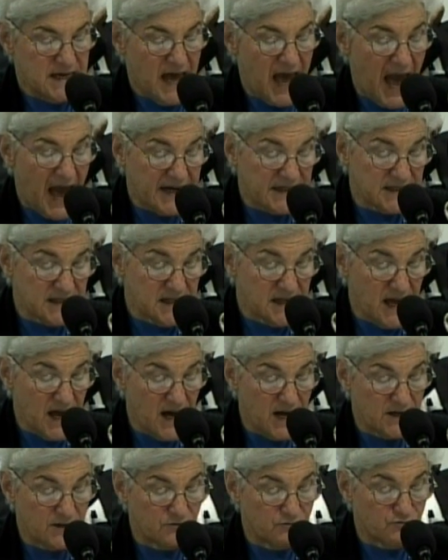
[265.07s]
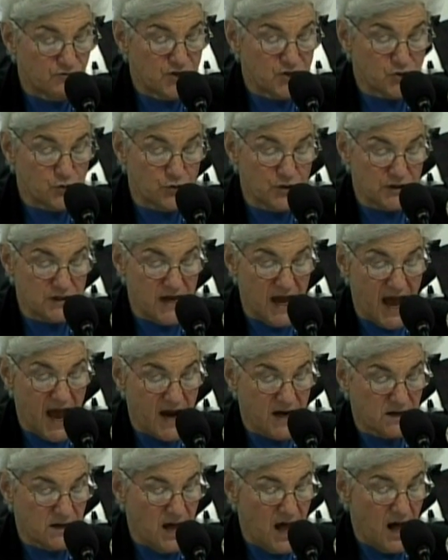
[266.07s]
acting out, resort to
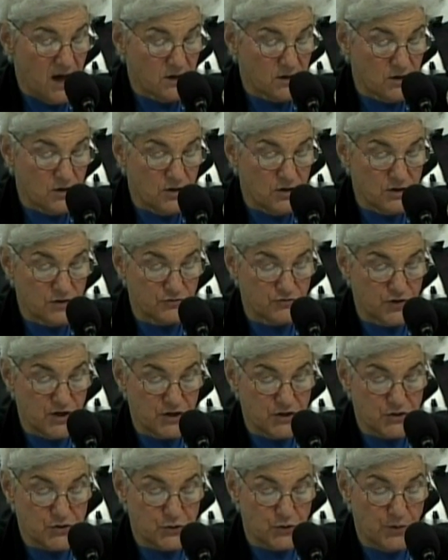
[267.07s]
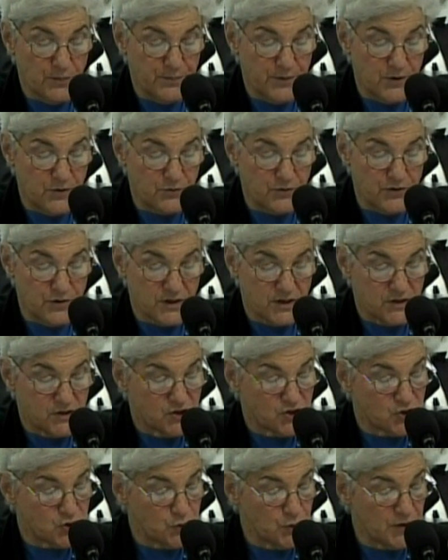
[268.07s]
alcohol, drugs, or both.
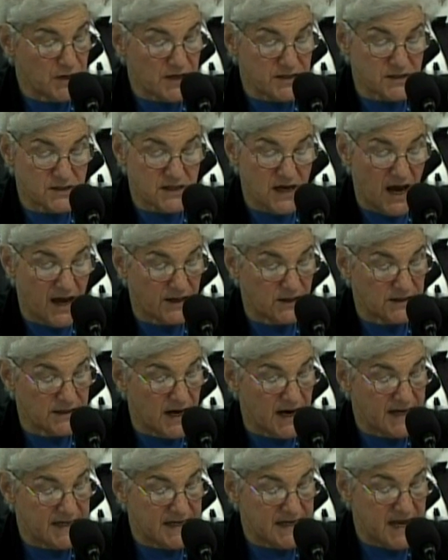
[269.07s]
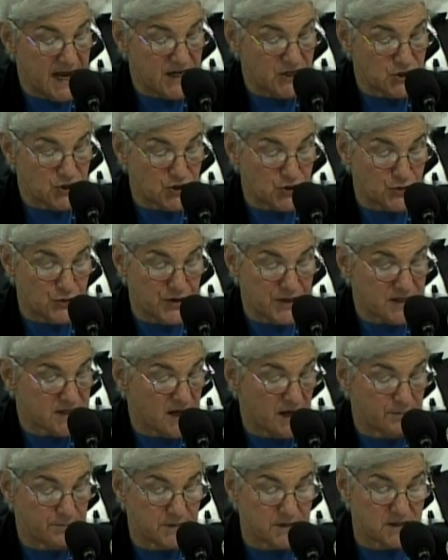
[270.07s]
Suicidal ideation or
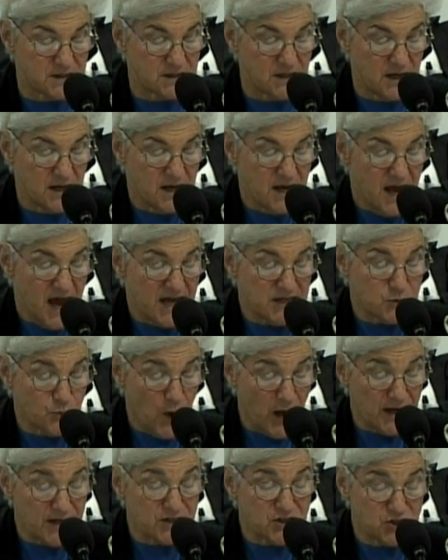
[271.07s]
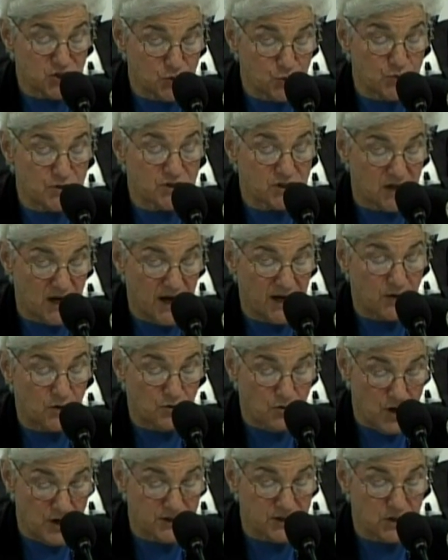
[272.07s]
attempts, as well as suicide,
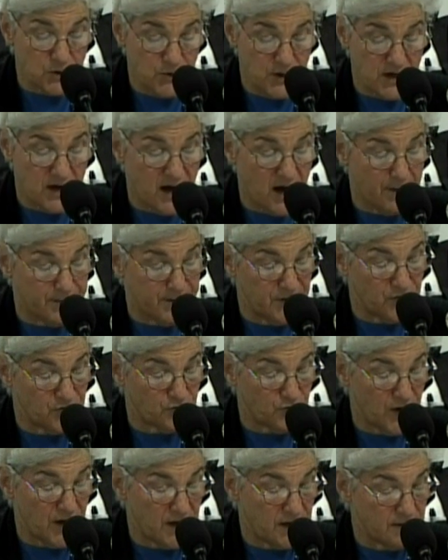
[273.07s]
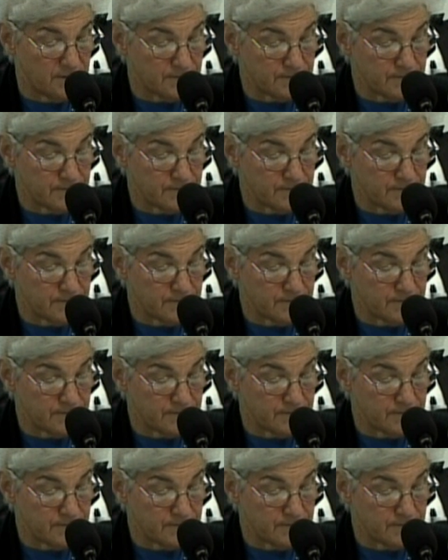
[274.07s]
are also a common thread,